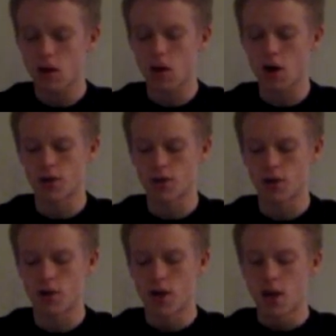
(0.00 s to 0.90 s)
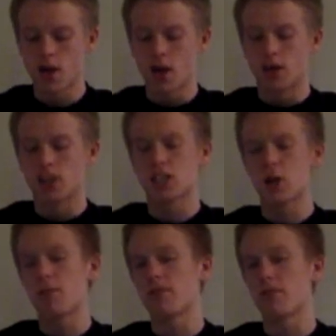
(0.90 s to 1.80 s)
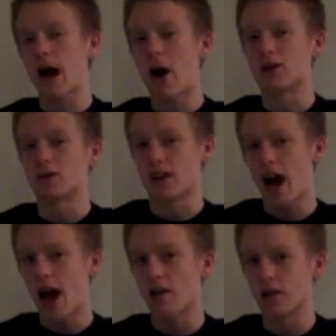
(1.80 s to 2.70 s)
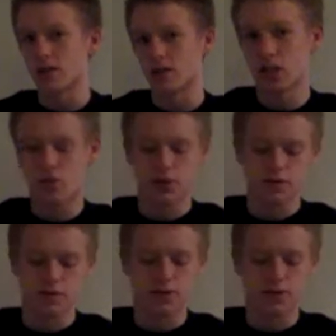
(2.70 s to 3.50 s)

Also, some of the powers of Congress limited.